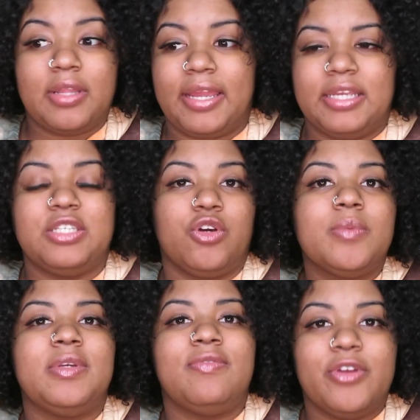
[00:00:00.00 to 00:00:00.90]
Like it's going
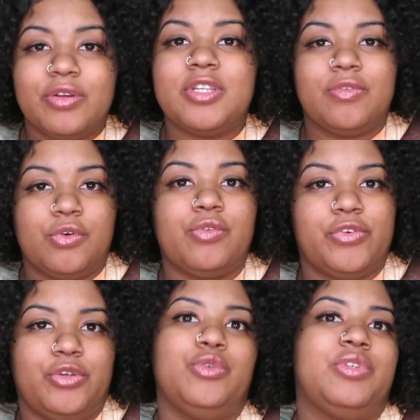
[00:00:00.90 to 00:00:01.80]
to be very difficult
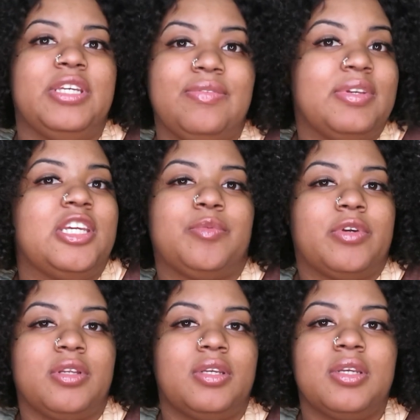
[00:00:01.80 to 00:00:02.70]
for you to even get
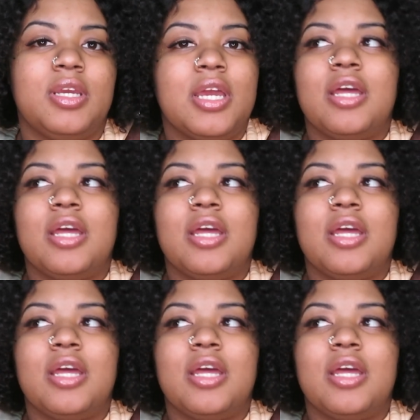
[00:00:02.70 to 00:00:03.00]
pregnant.